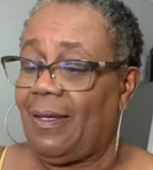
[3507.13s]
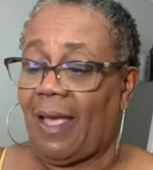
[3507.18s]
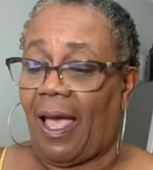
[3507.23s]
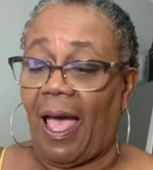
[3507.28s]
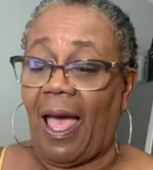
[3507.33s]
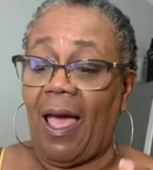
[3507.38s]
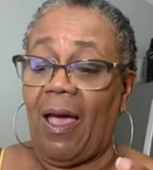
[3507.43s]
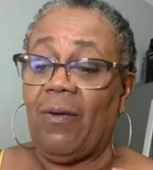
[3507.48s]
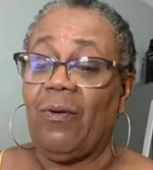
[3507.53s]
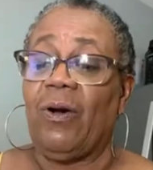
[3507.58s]

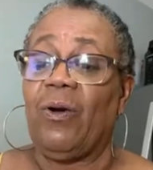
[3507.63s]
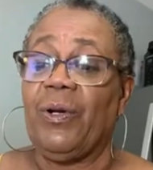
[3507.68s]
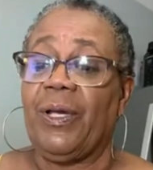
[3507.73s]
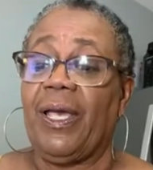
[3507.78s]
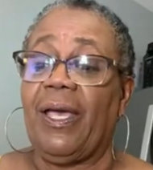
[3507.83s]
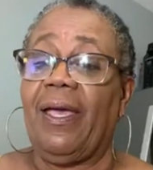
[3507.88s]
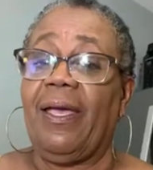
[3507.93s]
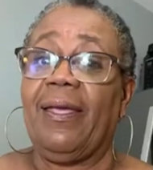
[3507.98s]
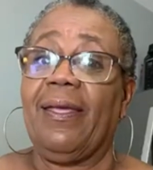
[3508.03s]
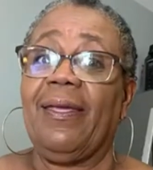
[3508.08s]
I,
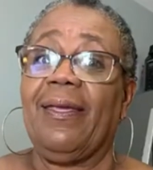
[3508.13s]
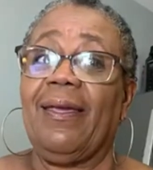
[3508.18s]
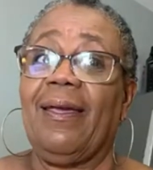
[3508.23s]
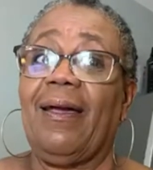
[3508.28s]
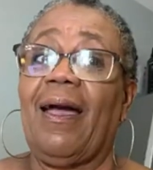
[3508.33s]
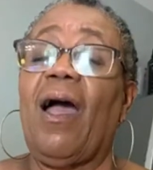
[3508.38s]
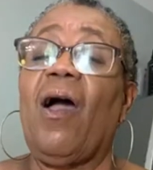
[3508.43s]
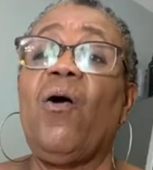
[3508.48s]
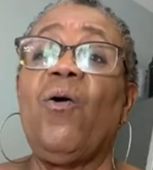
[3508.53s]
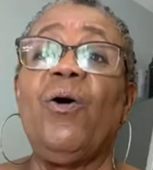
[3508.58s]
okay,
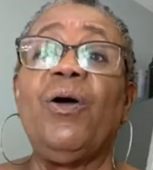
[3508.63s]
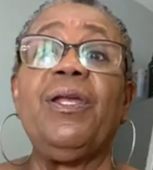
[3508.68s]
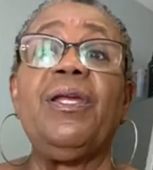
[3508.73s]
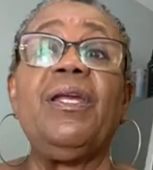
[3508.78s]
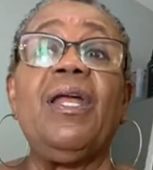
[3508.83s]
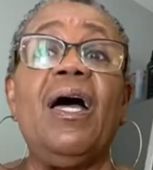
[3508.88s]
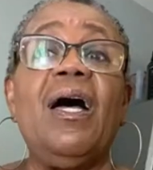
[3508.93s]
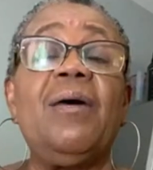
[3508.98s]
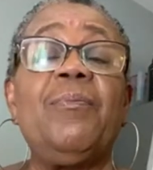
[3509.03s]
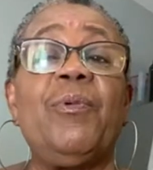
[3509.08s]
I ordered
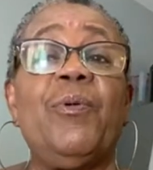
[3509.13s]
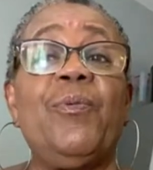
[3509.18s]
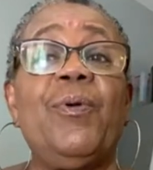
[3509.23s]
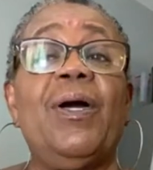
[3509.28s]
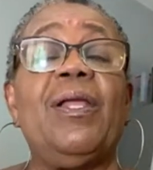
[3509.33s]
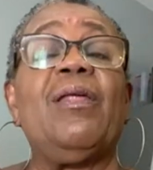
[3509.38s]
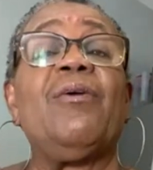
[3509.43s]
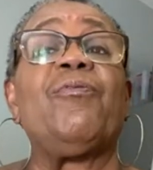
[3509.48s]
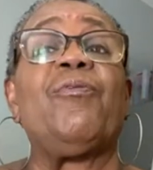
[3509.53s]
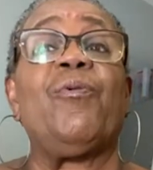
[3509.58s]
an
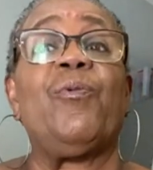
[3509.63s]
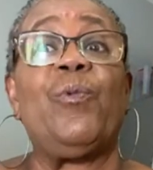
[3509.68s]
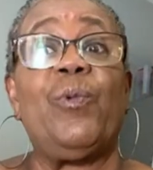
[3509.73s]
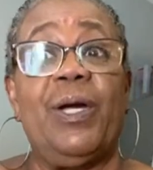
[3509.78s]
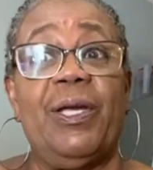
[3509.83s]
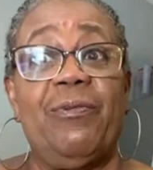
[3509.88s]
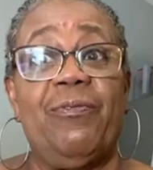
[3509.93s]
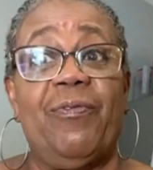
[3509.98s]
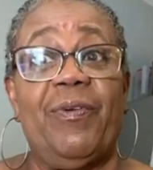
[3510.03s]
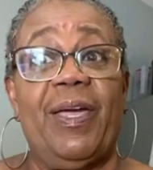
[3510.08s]
umbrella from
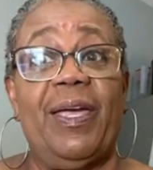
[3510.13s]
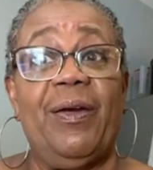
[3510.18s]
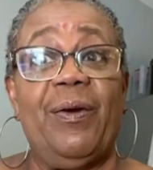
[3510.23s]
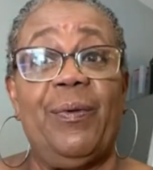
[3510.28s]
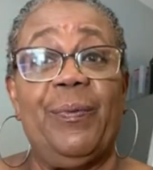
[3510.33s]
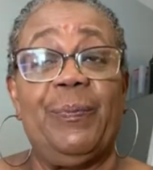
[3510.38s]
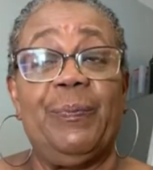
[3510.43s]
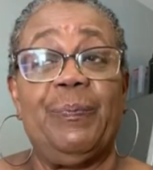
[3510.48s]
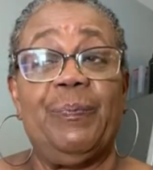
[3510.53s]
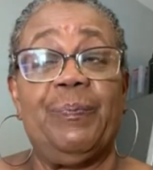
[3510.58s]
Wayfair.
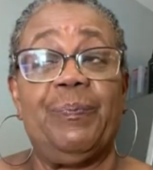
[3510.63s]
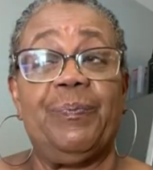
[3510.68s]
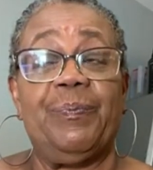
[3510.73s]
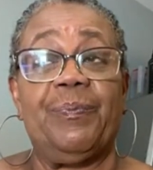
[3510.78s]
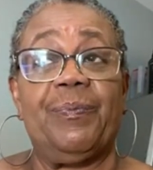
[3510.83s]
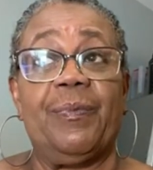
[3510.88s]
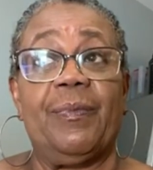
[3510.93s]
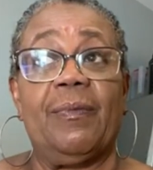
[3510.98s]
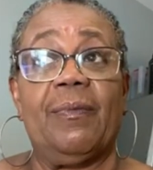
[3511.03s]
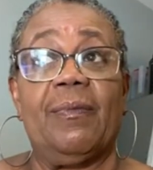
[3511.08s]

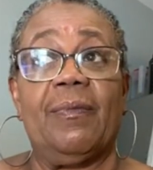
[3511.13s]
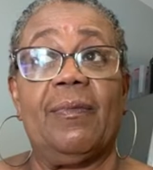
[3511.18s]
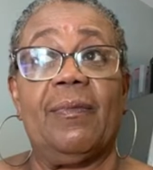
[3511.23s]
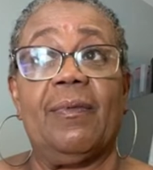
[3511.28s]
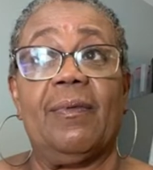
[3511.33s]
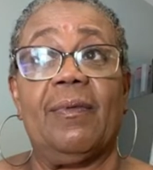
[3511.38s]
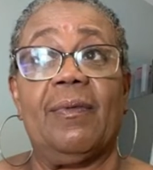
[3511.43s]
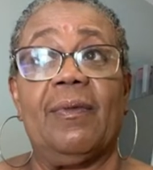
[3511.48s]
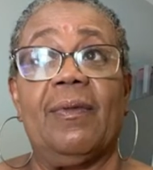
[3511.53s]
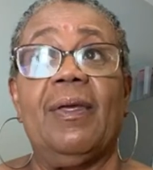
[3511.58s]

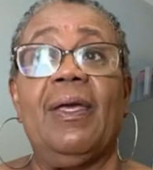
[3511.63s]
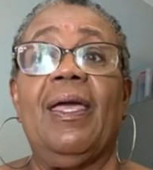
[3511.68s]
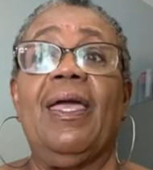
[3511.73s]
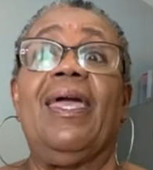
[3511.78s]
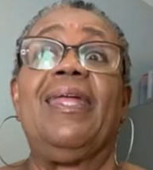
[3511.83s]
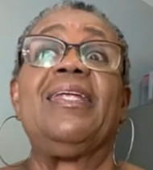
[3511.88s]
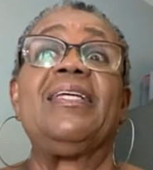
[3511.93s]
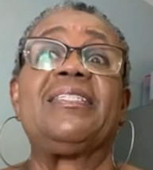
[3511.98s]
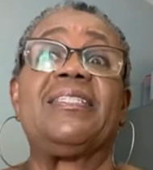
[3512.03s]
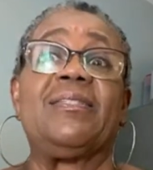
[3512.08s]

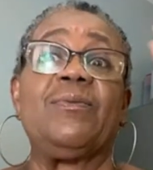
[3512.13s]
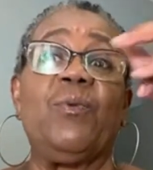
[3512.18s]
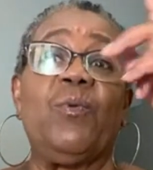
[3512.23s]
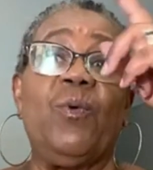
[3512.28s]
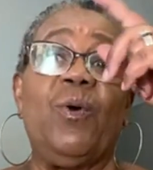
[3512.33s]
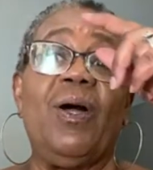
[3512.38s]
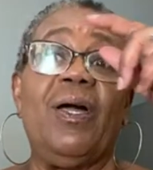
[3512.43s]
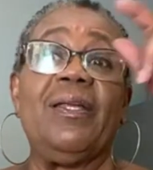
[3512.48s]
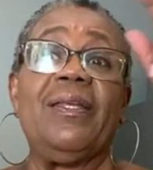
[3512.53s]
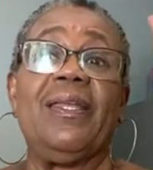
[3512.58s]
And it's the
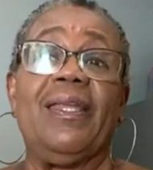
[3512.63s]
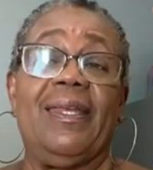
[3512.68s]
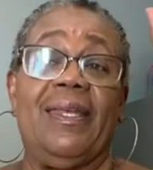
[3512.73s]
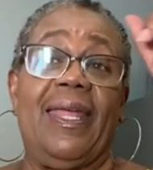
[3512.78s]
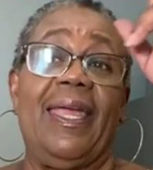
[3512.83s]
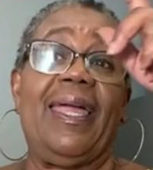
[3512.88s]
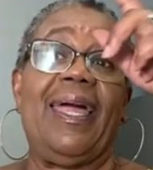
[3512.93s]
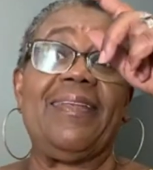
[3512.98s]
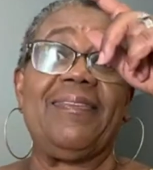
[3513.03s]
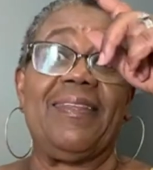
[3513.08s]
one, they
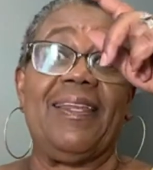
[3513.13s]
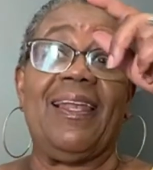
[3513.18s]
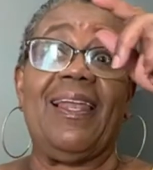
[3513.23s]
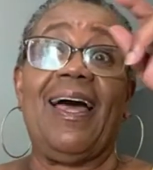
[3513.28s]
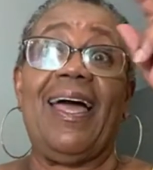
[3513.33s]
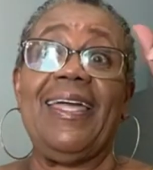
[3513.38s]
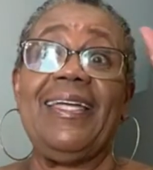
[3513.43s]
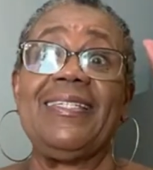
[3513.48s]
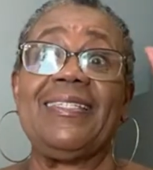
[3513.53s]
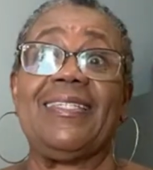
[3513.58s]
got the
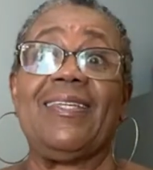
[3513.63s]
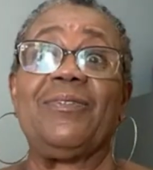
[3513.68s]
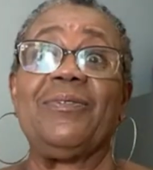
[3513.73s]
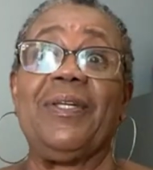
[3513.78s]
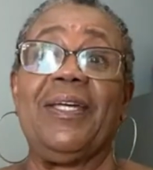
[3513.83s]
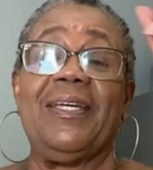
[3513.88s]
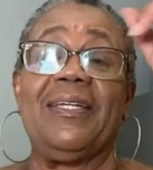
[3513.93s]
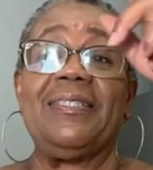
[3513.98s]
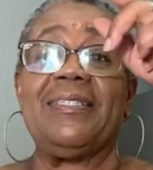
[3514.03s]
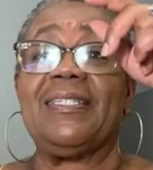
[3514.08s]
lights on
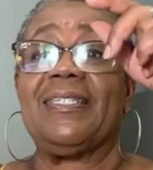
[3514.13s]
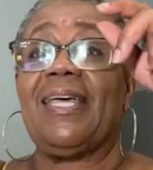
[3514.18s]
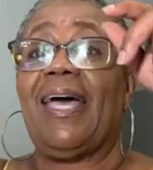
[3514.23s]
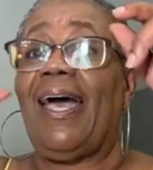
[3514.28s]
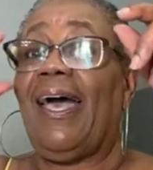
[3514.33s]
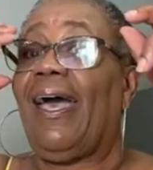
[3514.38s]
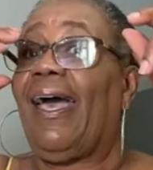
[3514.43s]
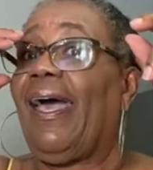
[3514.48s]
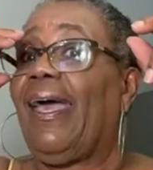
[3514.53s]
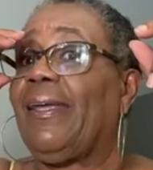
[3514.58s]
the
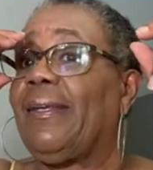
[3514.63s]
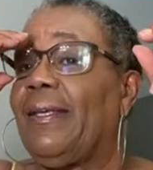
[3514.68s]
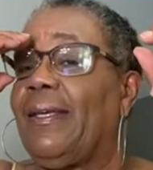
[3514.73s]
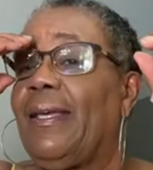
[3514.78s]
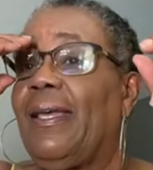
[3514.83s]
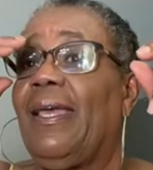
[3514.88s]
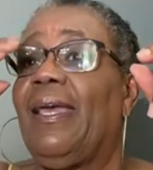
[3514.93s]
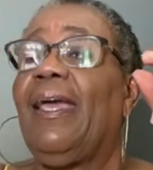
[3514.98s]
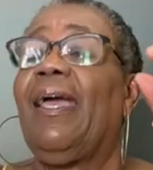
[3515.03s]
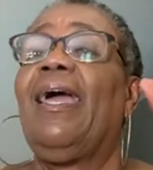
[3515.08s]
inside.
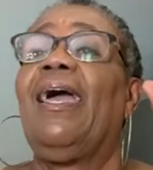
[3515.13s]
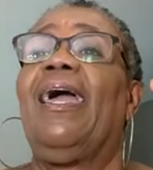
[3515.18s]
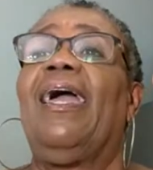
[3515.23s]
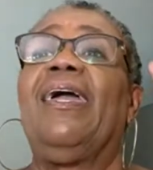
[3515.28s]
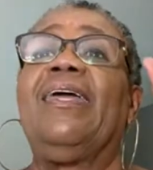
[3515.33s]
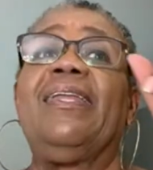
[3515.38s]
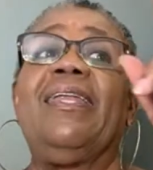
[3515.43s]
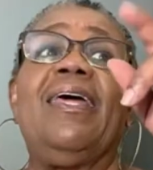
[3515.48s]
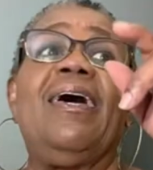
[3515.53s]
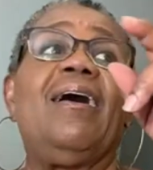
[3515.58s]

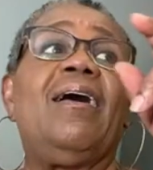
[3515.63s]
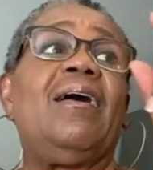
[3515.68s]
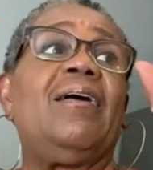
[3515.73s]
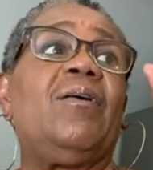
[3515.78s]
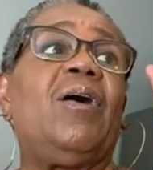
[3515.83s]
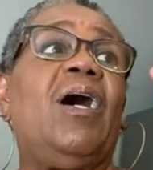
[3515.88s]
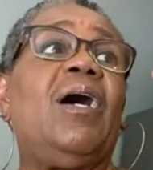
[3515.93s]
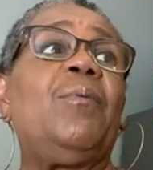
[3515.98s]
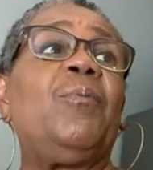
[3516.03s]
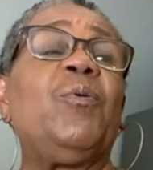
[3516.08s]
And the
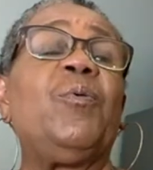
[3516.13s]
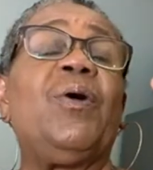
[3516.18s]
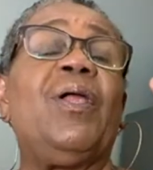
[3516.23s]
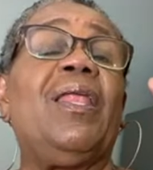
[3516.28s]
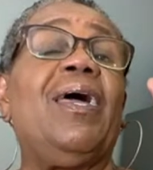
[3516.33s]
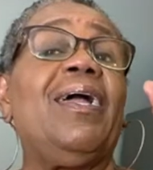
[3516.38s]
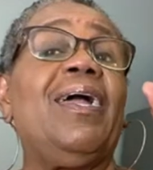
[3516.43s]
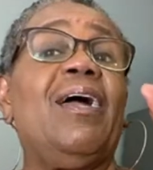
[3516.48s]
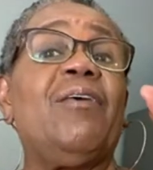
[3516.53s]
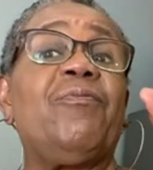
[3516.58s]
umbrella
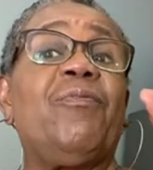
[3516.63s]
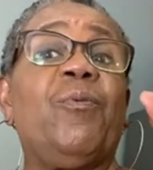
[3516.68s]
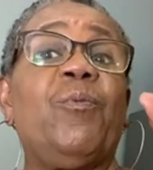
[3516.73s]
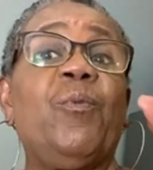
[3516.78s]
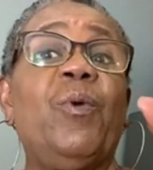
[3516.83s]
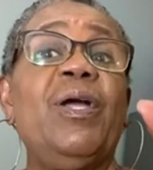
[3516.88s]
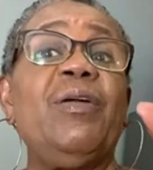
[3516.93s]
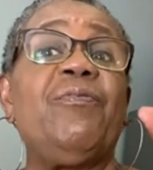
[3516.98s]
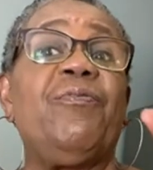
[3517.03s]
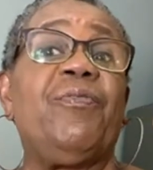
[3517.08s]
I got from
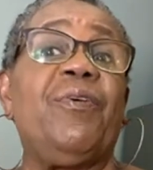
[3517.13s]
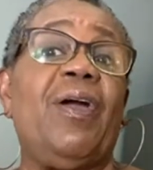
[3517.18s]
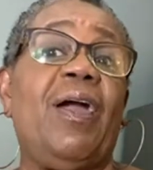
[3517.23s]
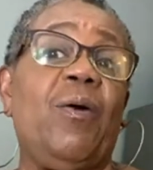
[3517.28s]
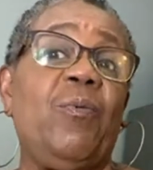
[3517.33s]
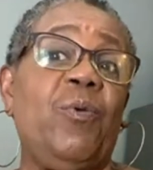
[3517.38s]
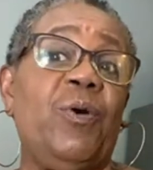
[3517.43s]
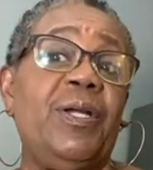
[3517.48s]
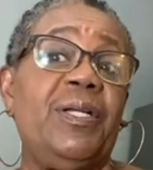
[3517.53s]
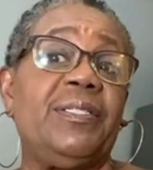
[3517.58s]
Wayfair, I
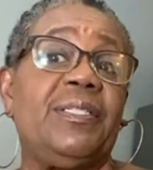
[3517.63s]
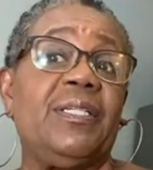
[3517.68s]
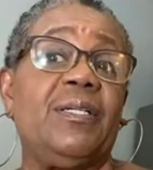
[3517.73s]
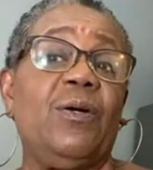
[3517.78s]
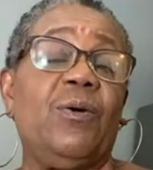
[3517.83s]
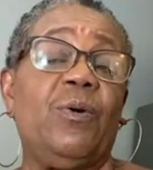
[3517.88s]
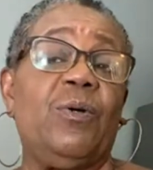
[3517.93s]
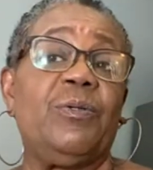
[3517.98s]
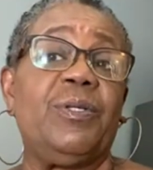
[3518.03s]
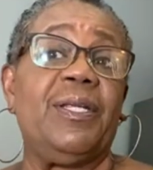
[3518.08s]
wanted to
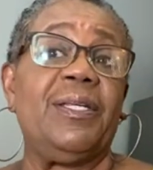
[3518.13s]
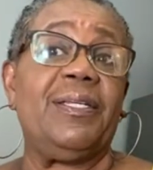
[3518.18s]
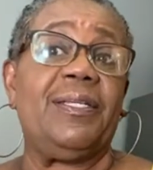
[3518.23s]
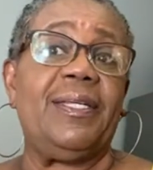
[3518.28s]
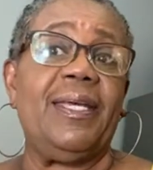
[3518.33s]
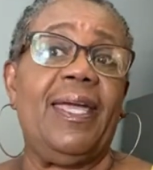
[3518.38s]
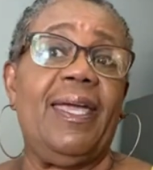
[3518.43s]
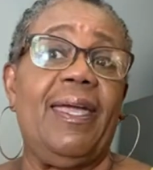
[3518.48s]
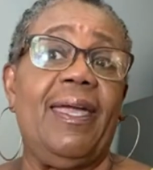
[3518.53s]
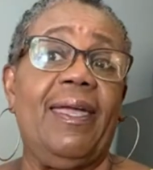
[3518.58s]
go on the
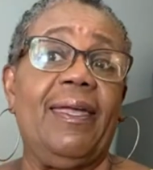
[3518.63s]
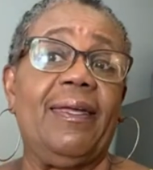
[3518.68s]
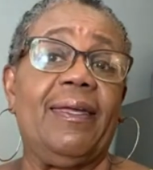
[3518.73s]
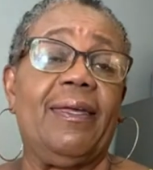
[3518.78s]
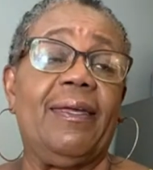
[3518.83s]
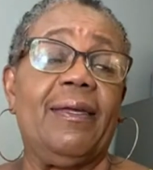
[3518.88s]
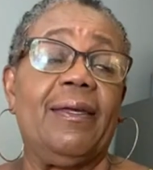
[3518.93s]
deck.